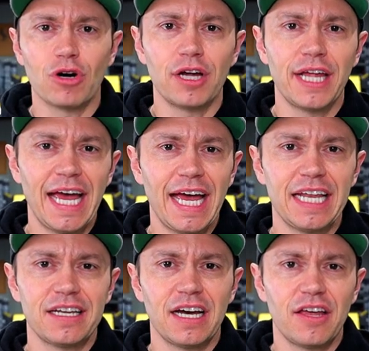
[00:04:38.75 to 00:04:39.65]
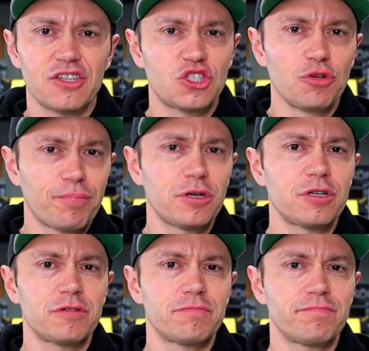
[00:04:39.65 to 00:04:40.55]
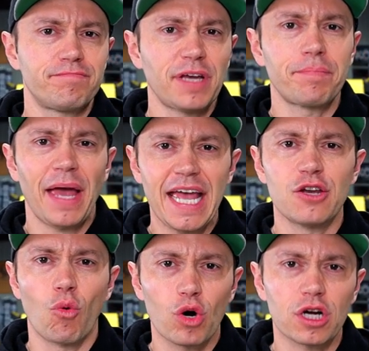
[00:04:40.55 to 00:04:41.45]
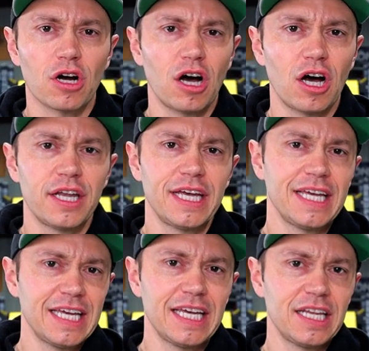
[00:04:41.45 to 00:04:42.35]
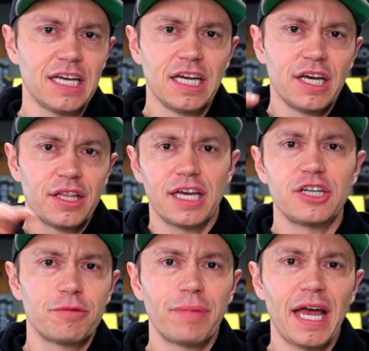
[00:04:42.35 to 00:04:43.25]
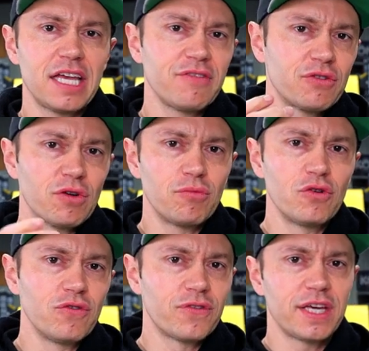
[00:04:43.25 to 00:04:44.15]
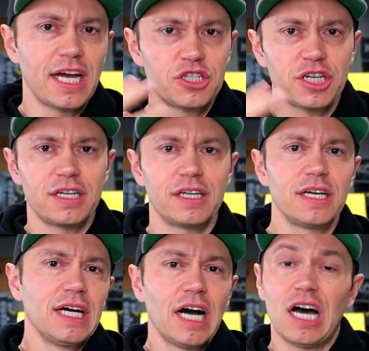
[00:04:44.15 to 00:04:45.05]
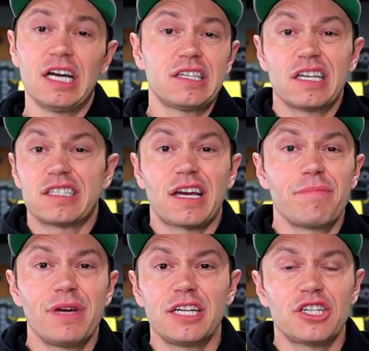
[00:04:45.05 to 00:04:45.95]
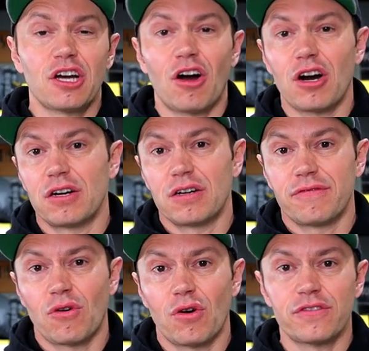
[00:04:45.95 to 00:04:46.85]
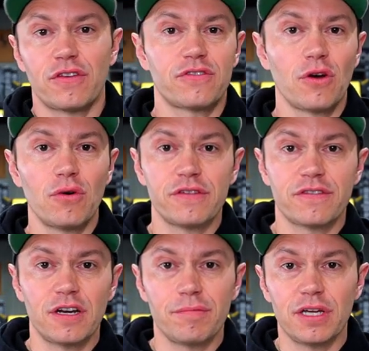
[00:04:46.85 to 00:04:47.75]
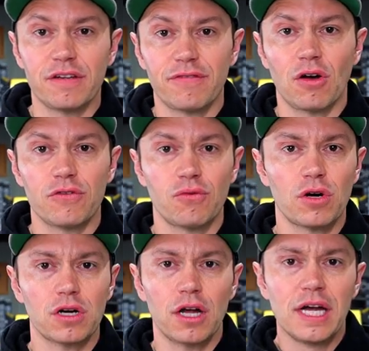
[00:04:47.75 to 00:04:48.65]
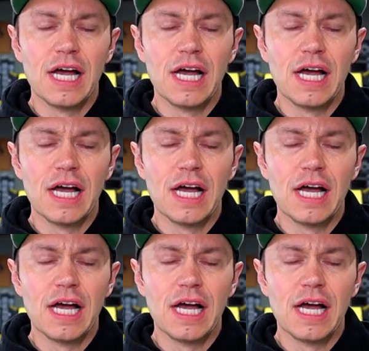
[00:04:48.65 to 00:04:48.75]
one and uh, super big pain to work on in the engine bay, even to remove the engine. Uh, it's, it's like a mid-engine car, of course, so it's gonna be difficult to work on.